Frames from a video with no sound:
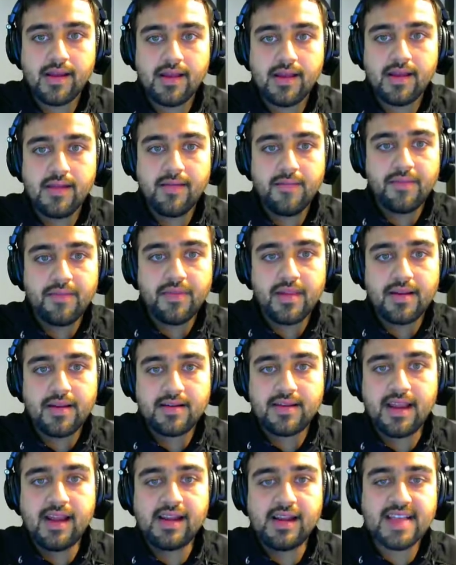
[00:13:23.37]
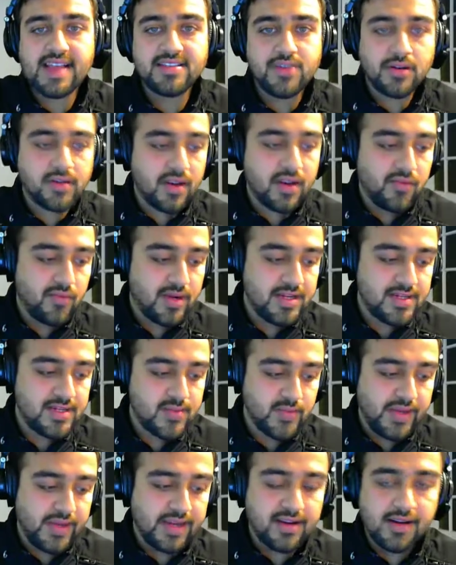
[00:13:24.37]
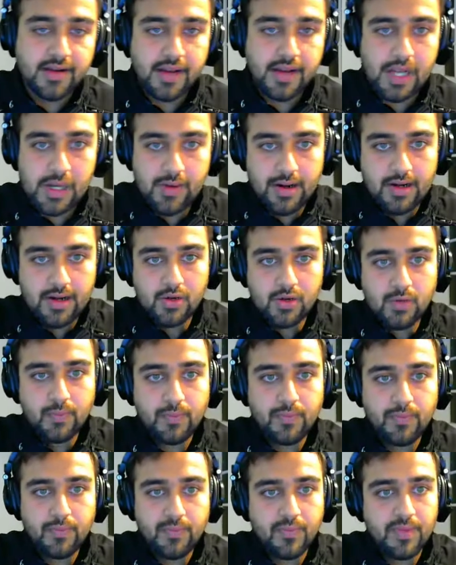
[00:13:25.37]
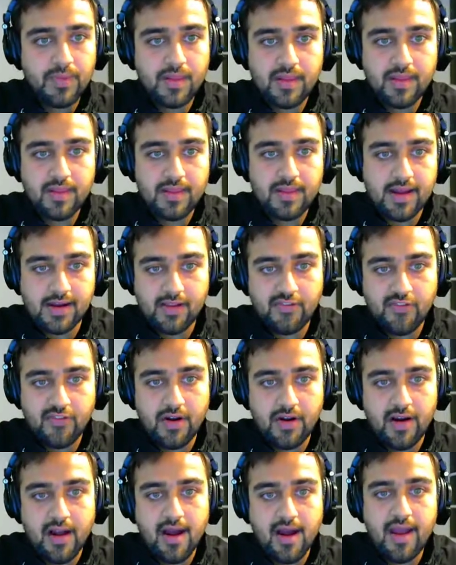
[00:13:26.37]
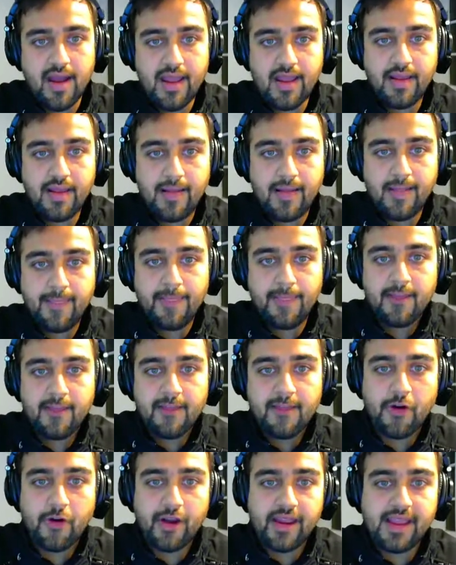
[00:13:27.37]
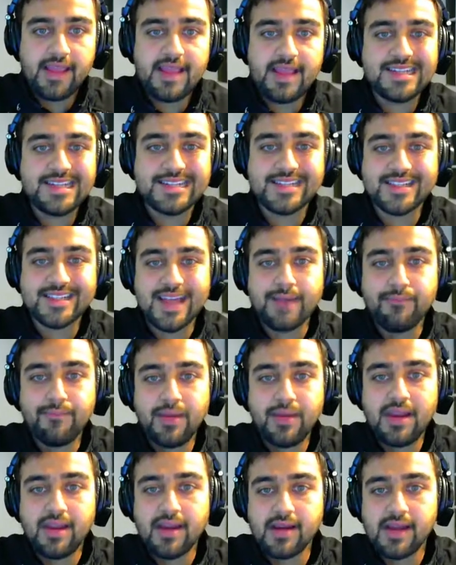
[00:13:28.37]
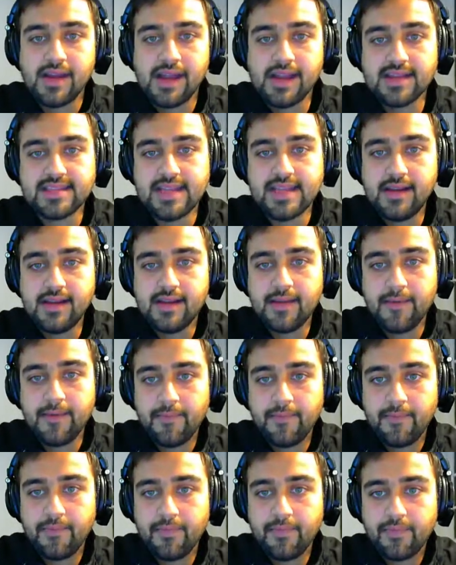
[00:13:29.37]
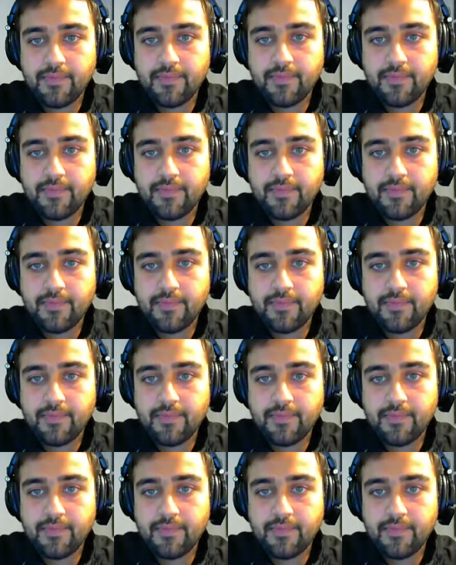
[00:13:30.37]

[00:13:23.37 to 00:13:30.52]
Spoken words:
right? Till it has not converged, we'll continue our loop. That is for I, for each sample in our data set,